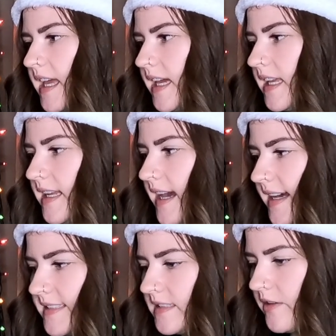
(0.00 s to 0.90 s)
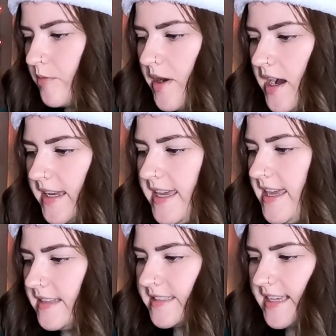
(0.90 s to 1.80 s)
and it has another pocket
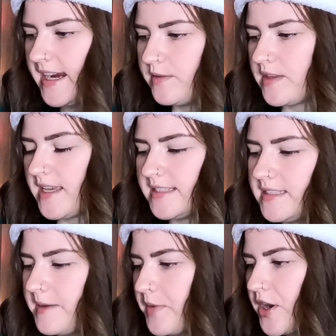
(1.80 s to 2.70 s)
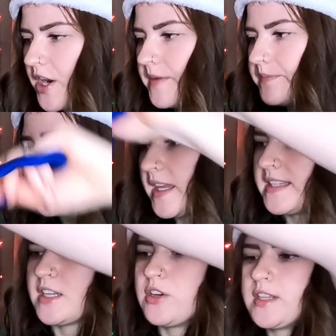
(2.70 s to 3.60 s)
inside with a zipper.
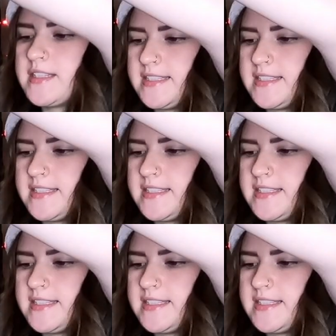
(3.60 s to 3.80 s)
It's a good